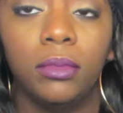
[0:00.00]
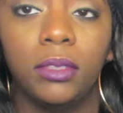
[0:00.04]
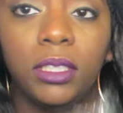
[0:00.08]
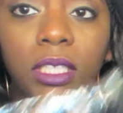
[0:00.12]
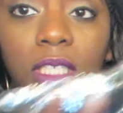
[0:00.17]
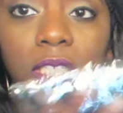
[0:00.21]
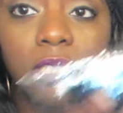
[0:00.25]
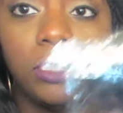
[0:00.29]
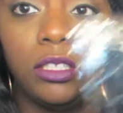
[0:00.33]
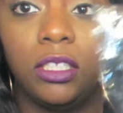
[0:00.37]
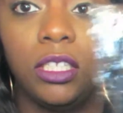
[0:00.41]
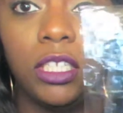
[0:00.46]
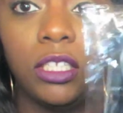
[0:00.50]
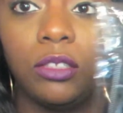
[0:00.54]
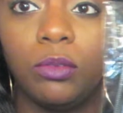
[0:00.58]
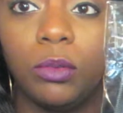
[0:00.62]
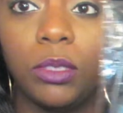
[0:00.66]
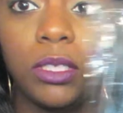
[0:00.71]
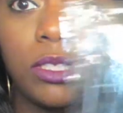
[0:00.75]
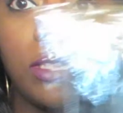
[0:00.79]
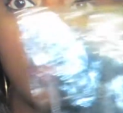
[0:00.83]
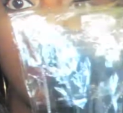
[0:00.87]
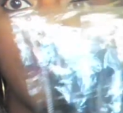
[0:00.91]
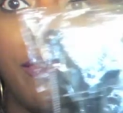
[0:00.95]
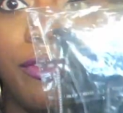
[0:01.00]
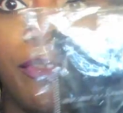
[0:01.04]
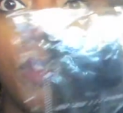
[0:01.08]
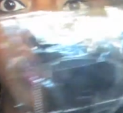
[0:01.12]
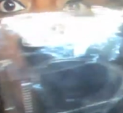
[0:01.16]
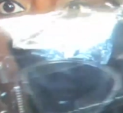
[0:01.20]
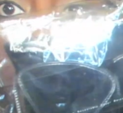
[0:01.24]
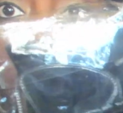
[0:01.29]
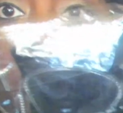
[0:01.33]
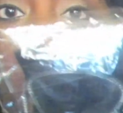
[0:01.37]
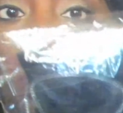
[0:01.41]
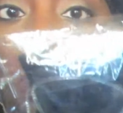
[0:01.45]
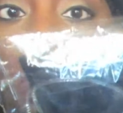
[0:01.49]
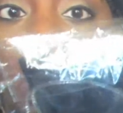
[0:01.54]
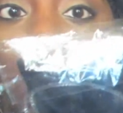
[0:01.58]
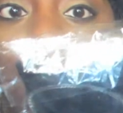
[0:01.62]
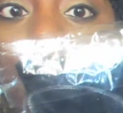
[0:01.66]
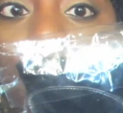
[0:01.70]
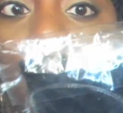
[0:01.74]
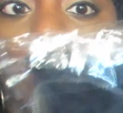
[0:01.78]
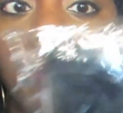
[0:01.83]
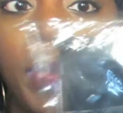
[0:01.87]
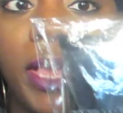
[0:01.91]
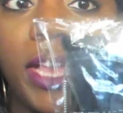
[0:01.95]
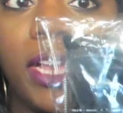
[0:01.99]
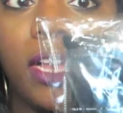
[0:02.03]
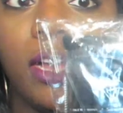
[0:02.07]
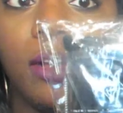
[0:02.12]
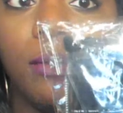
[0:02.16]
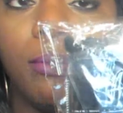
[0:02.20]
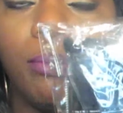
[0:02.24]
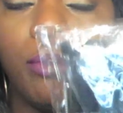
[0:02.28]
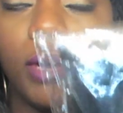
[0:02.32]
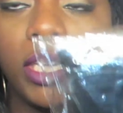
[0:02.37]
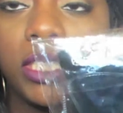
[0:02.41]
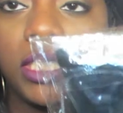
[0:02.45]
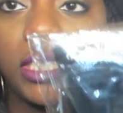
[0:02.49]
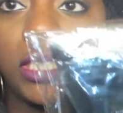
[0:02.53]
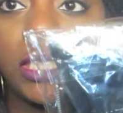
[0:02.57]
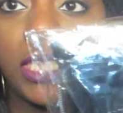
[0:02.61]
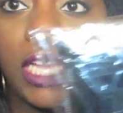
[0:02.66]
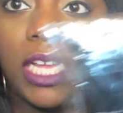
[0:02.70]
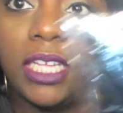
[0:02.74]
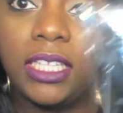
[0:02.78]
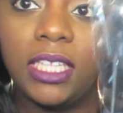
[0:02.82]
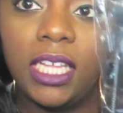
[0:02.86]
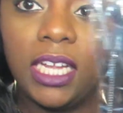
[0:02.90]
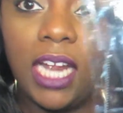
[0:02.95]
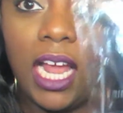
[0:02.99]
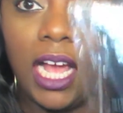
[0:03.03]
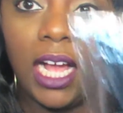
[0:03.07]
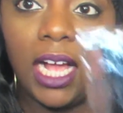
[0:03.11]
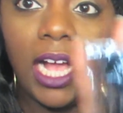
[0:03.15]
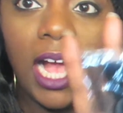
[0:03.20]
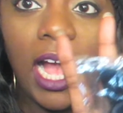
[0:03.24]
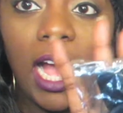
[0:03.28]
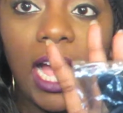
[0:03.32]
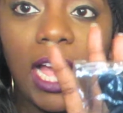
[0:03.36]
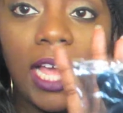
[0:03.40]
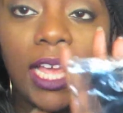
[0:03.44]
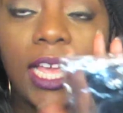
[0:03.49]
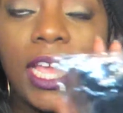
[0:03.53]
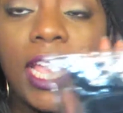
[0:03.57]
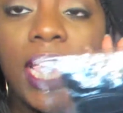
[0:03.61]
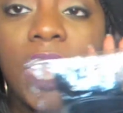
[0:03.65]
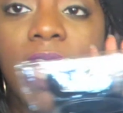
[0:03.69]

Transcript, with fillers: this was the first makeup brush set that I got,